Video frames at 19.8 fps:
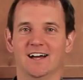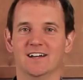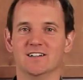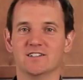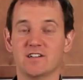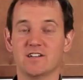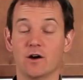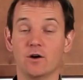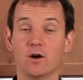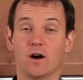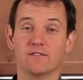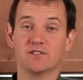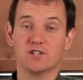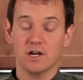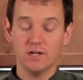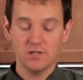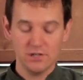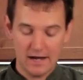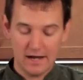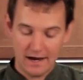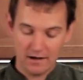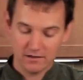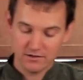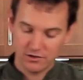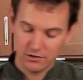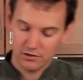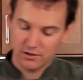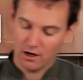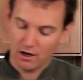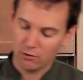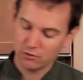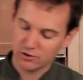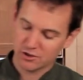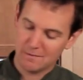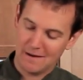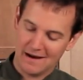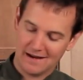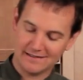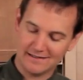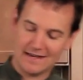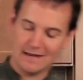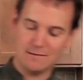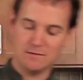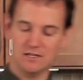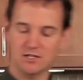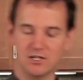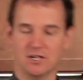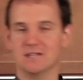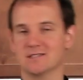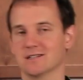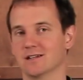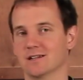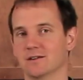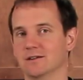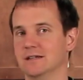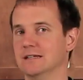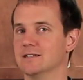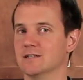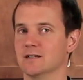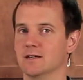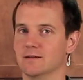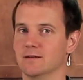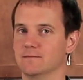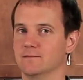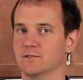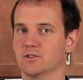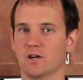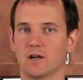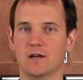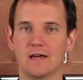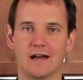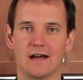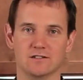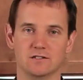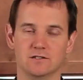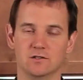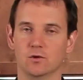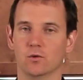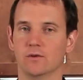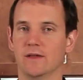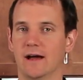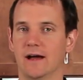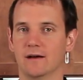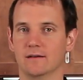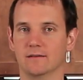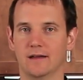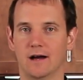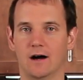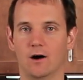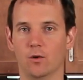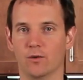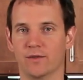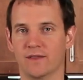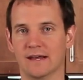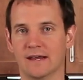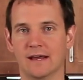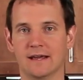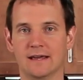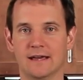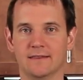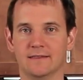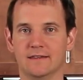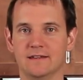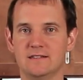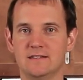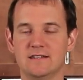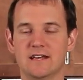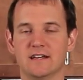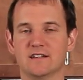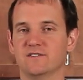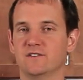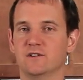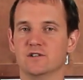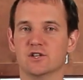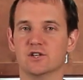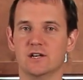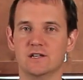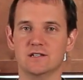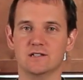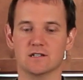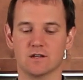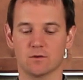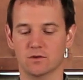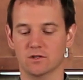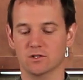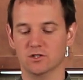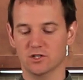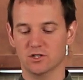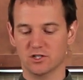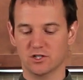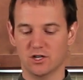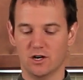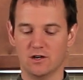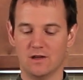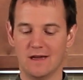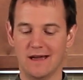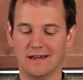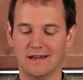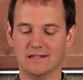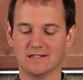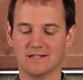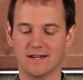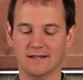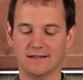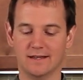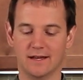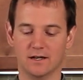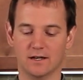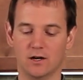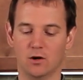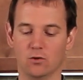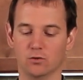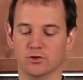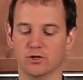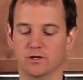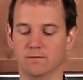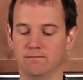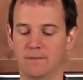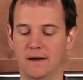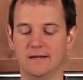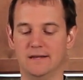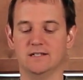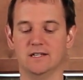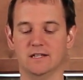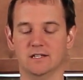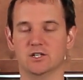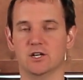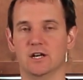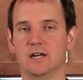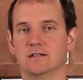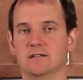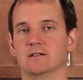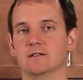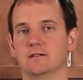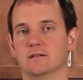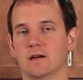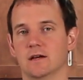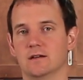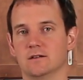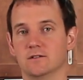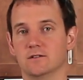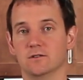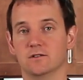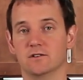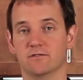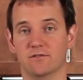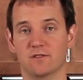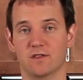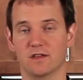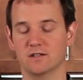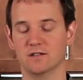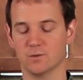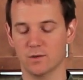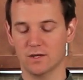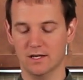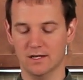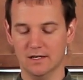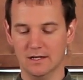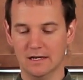So I've showed you how to culture macadamia cheese. I don't need to show you how to do all that whole thing again. These next few cheeses, I want to just show you how you take that cultured basic cheese and do different things with it.